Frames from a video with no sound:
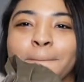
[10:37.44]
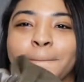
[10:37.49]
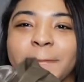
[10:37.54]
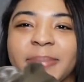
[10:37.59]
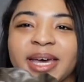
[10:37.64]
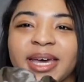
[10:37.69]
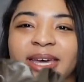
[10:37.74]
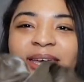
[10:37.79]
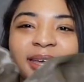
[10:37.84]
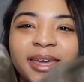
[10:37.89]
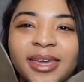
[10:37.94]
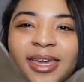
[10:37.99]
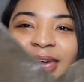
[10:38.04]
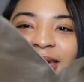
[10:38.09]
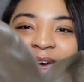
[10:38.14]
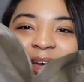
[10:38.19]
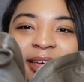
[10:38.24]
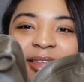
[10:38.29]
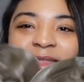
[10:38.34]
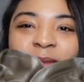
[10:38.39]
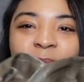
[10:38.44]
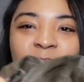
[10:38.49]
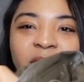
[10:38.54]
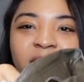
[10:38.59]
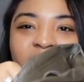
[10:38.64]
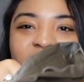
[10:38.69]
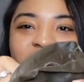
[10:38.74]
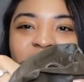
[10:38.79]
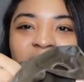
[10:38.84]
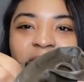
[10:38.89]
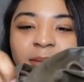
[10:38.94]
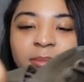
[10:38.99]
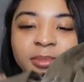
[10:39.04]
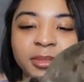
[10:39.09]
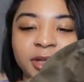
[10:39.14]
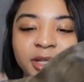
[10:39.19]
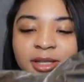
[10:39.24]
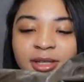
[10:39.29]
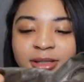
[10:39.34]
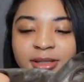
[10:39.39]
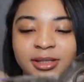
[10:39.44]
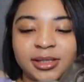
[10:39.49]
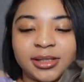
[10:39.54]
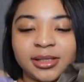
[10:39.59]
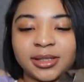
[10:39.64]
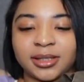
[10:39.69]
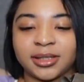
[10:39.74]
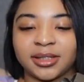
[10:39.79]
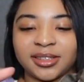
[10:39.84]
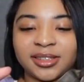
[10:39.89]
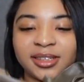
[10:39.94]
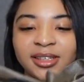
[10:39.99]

But yeah, the bra top looks